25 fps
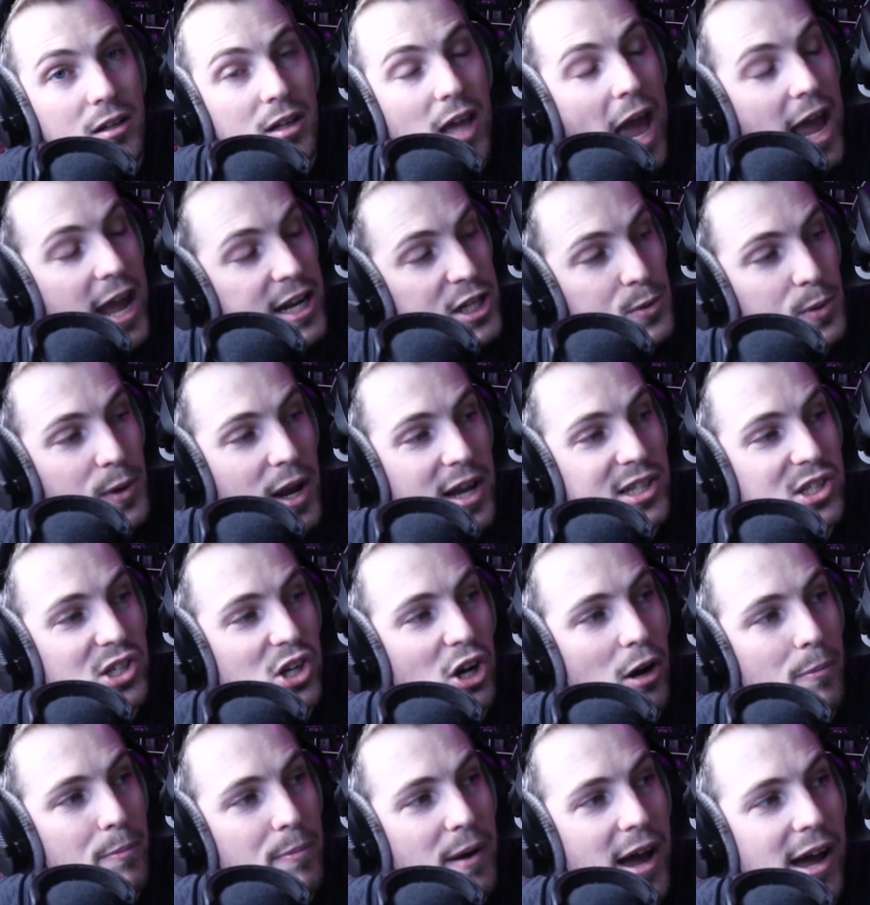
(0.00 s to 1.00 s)
The HPA's
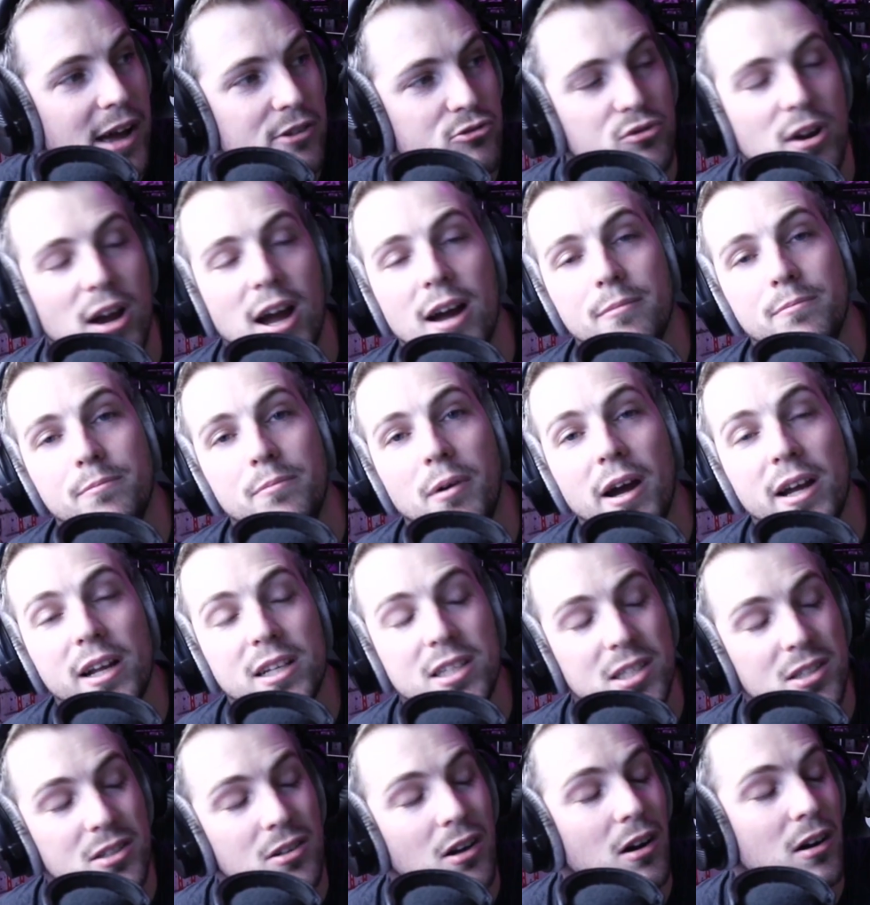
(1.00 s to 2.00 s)
got a bad rap, but
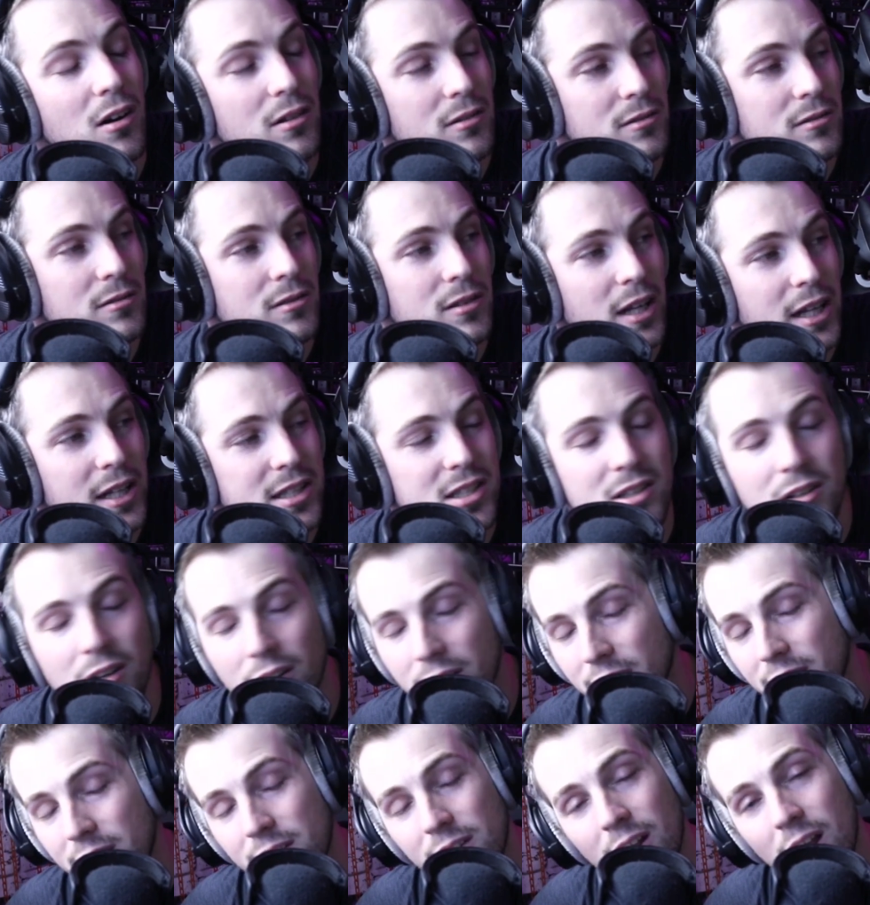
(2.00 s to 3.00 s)
it's not,
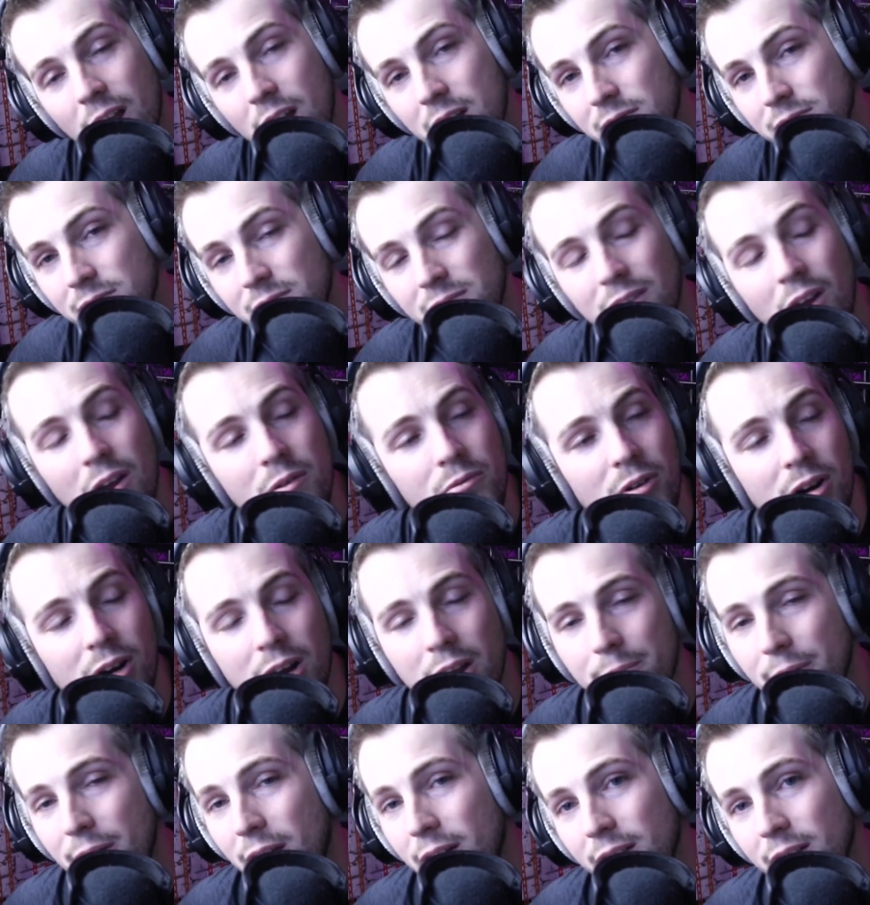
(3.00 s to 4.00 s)
don't worry about